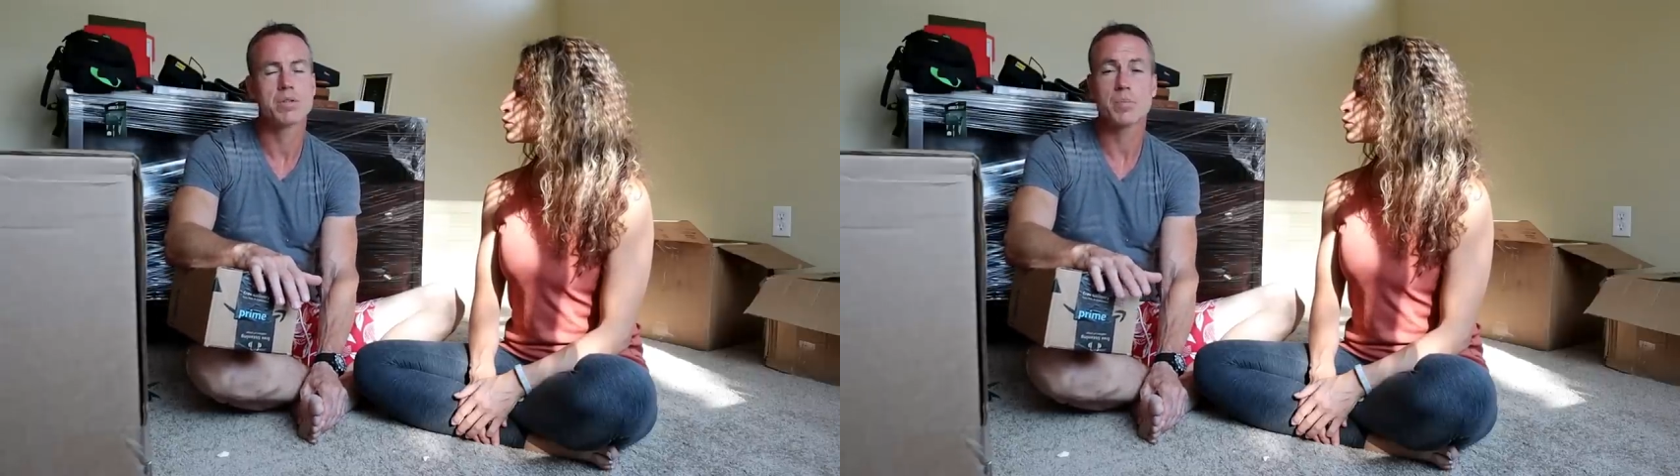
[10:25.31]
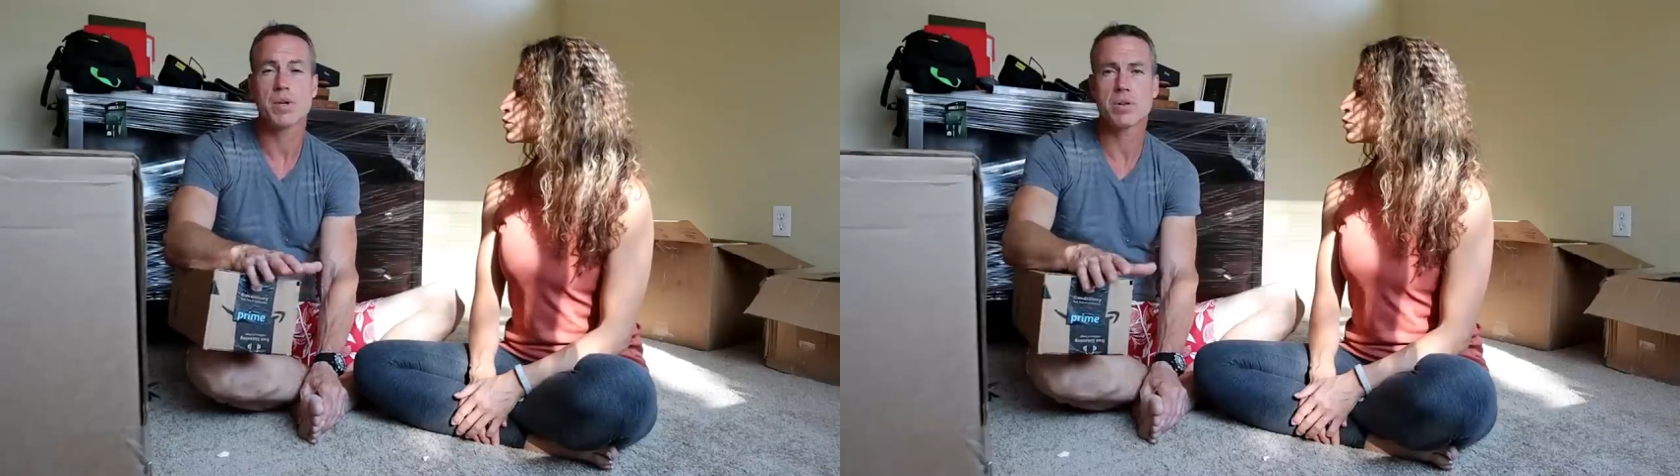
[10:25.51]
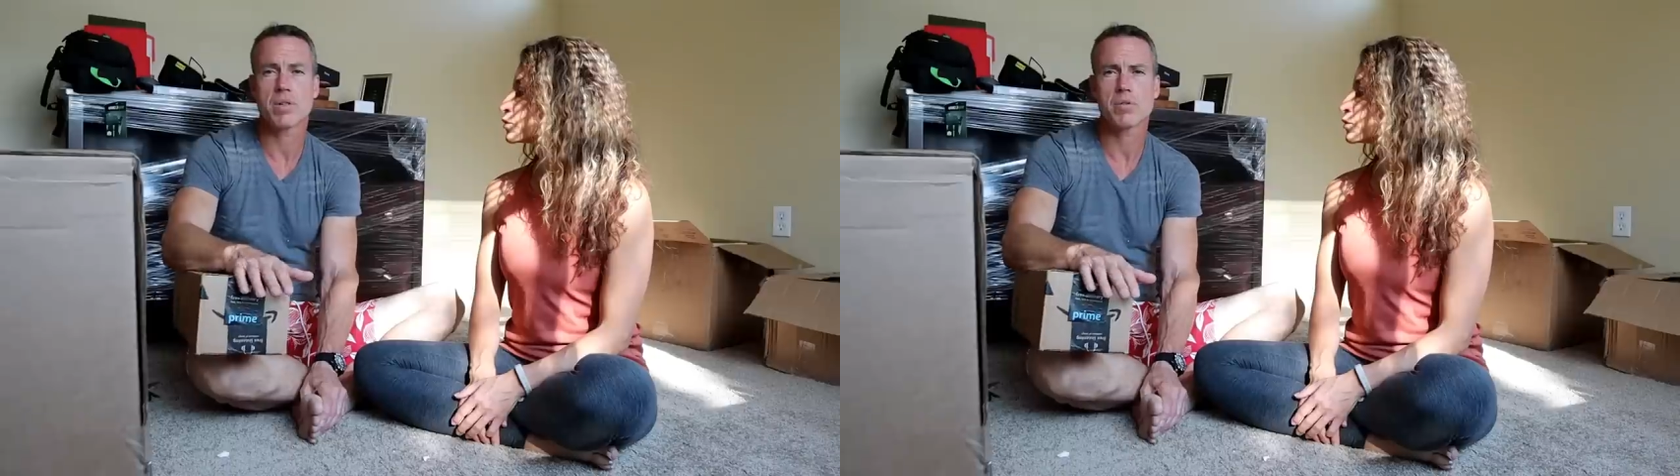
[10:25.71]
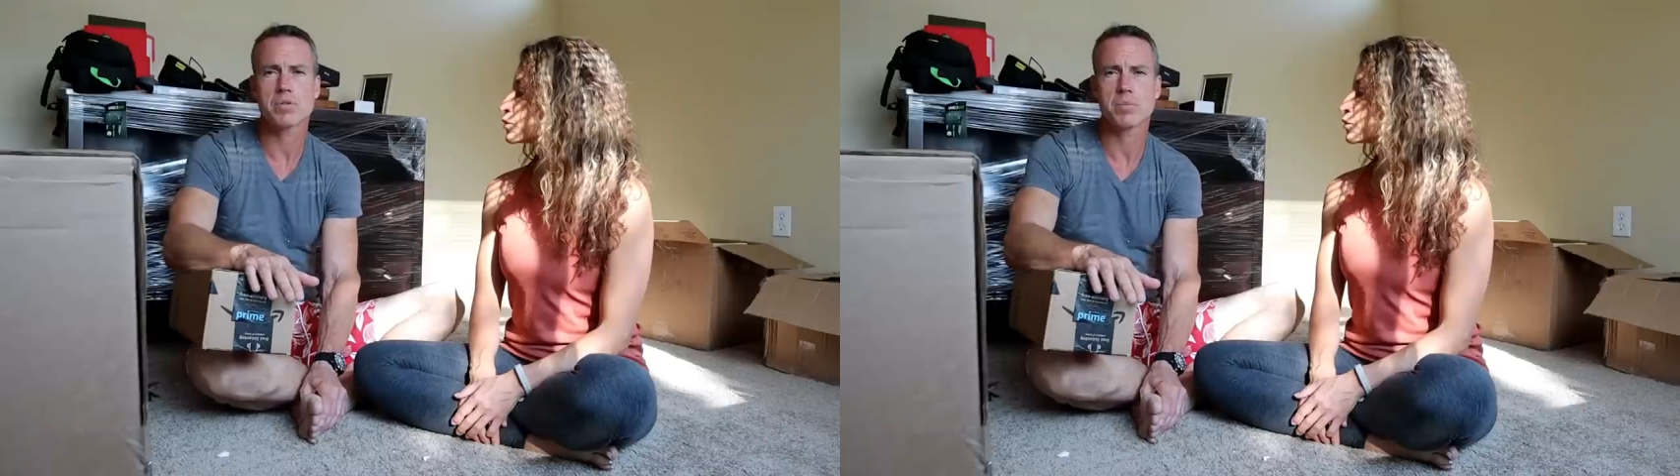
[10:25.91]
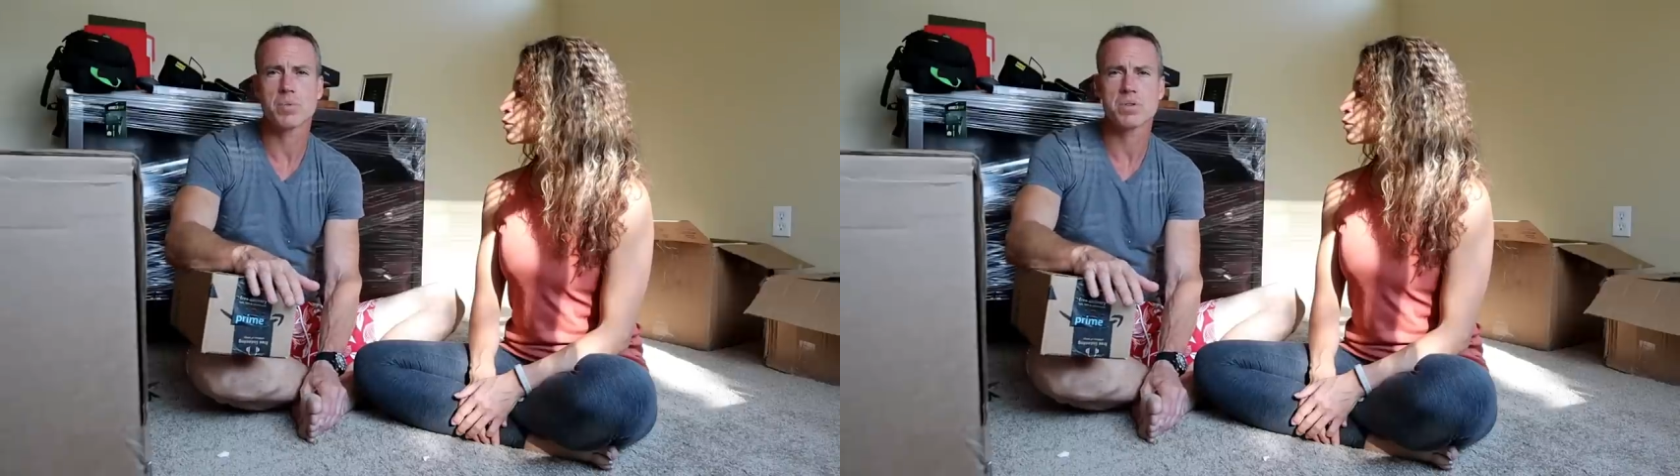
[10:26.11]
especially
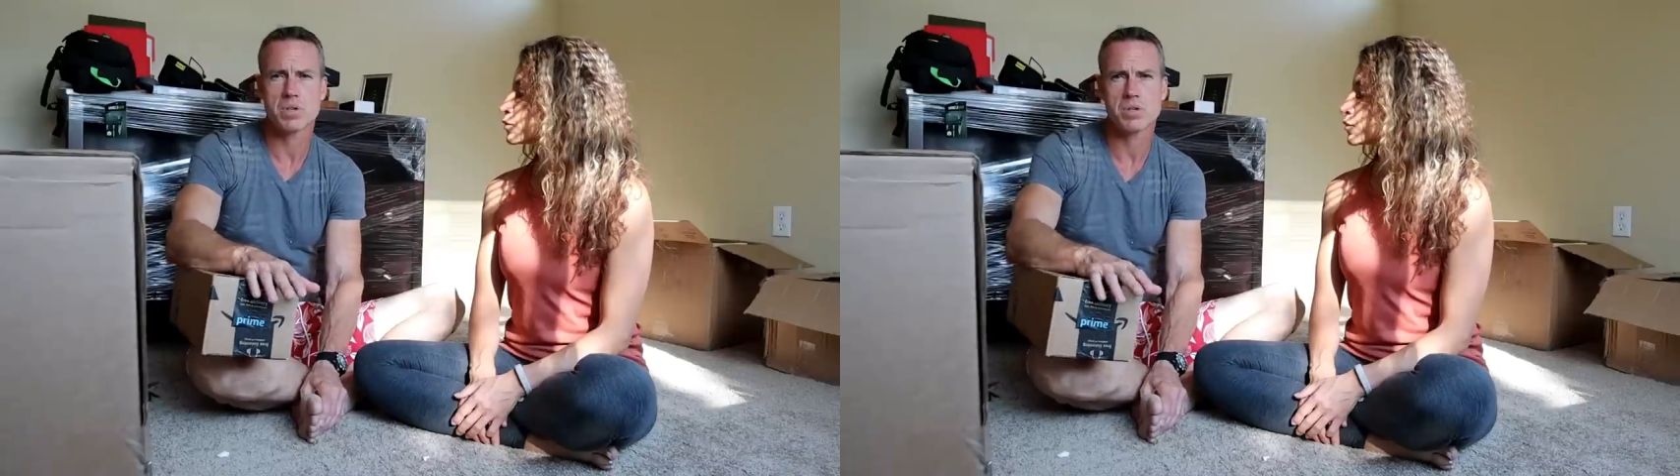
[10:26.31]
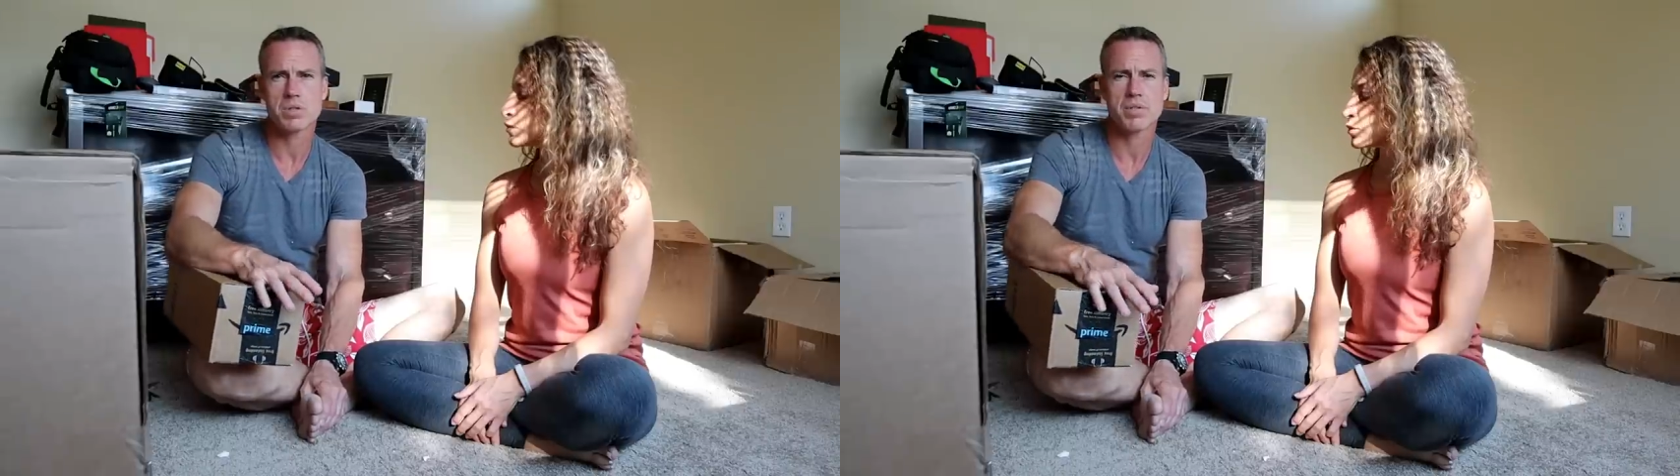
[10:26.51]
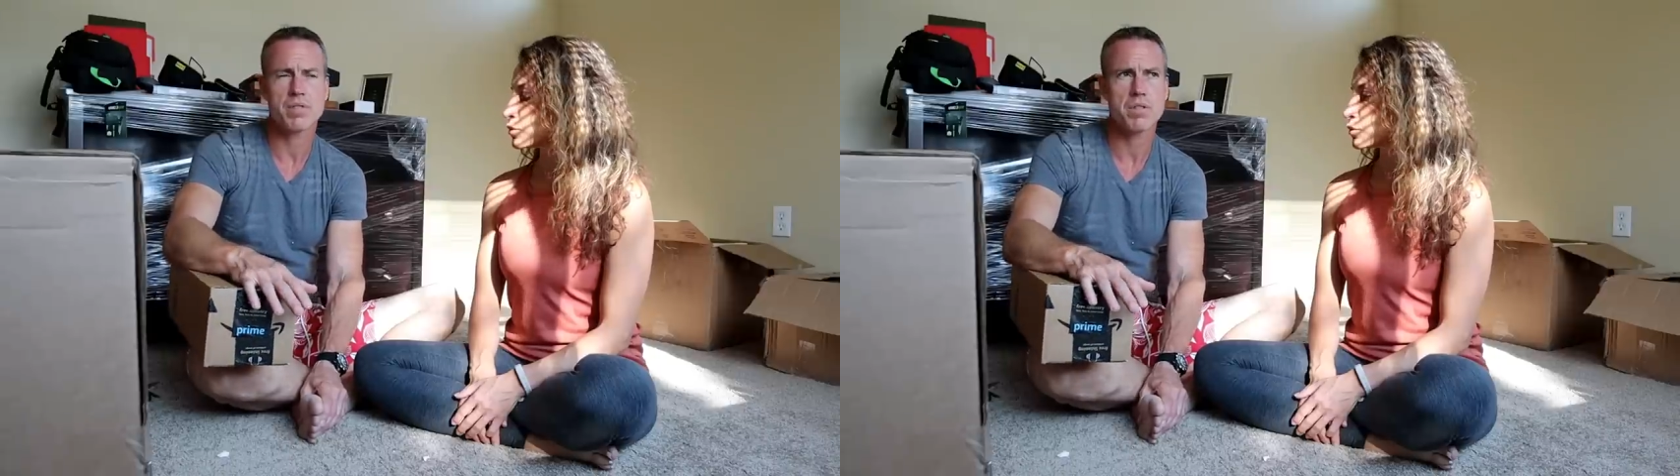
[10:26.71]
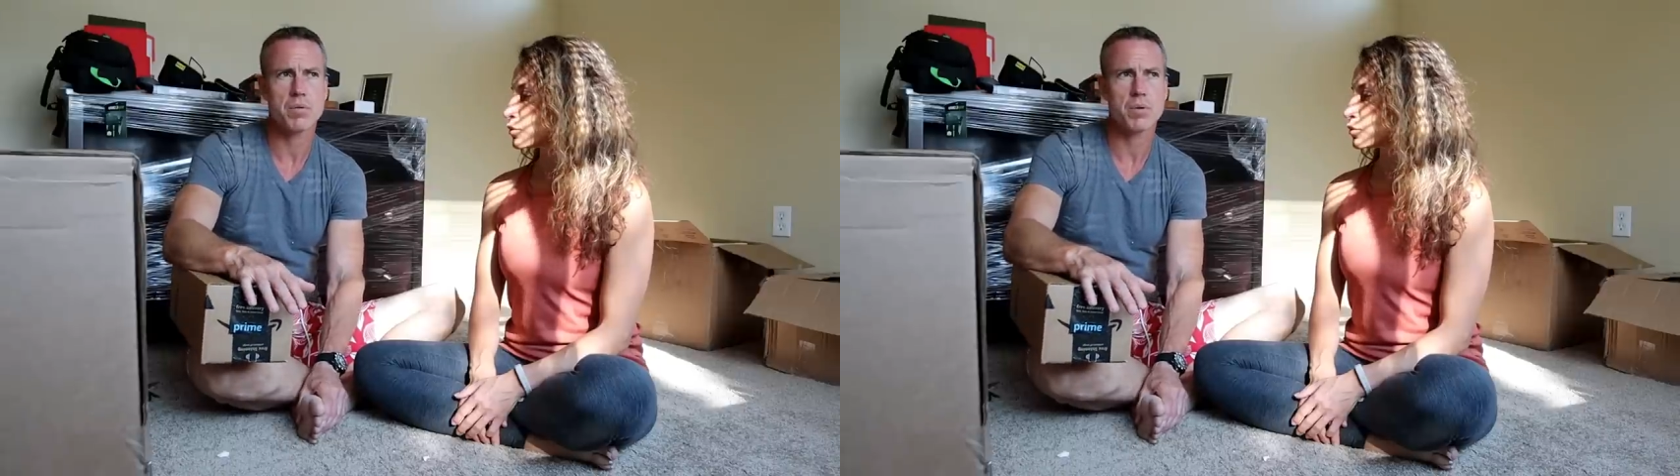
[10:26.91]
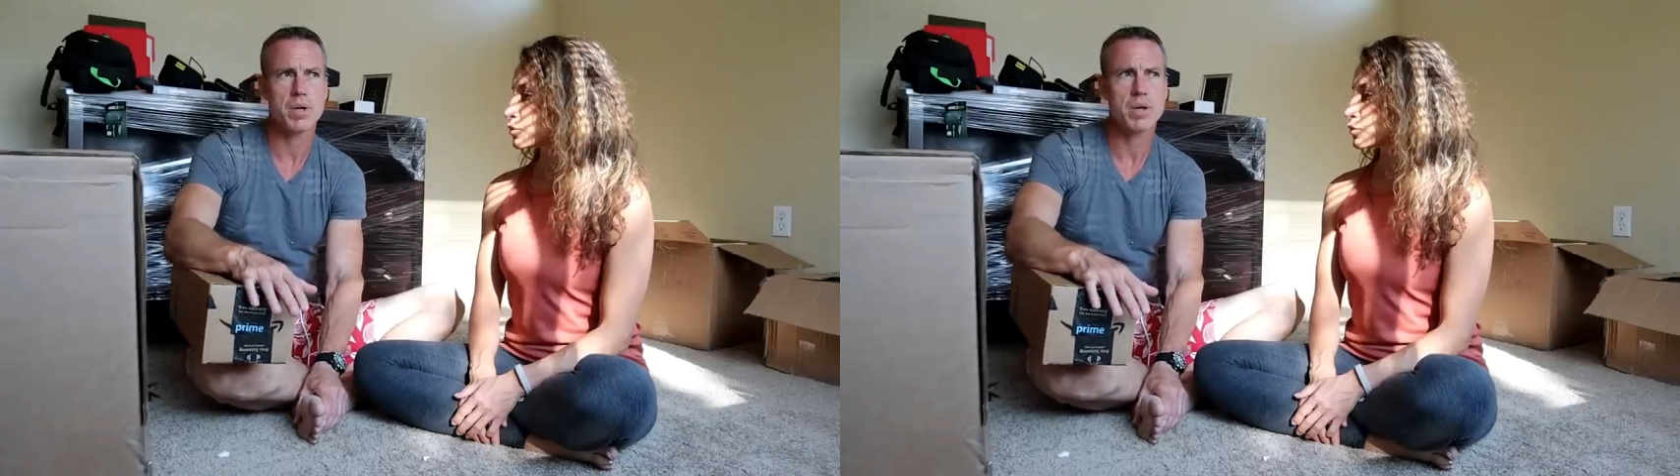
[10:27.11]
those in positions of
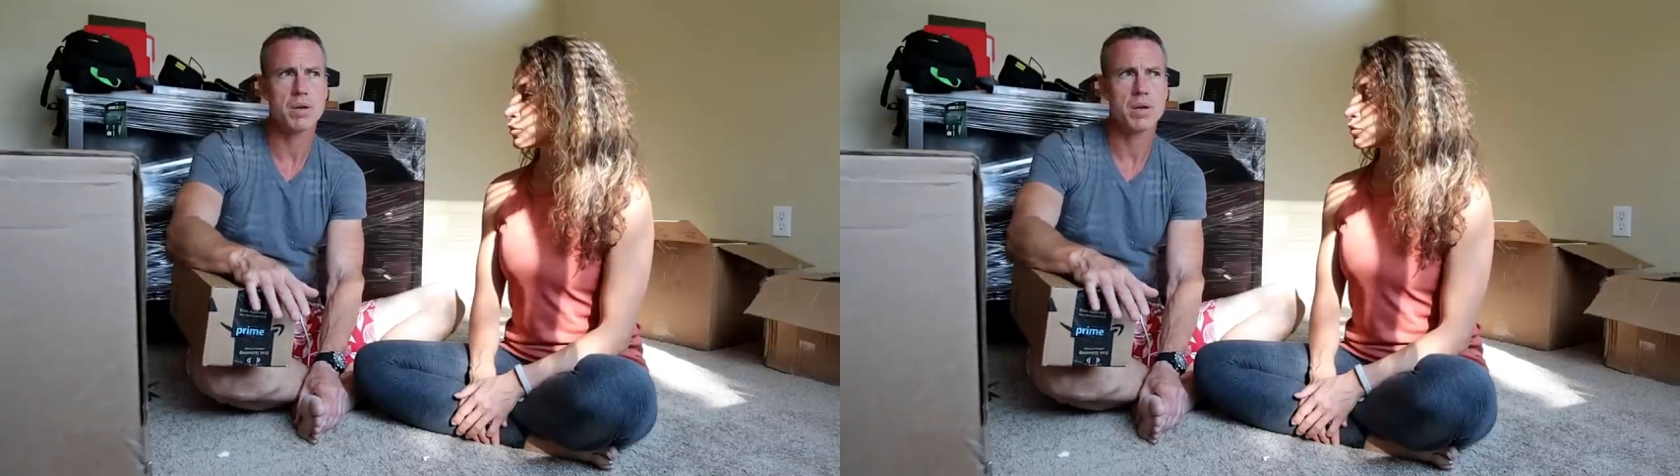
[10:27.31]
authority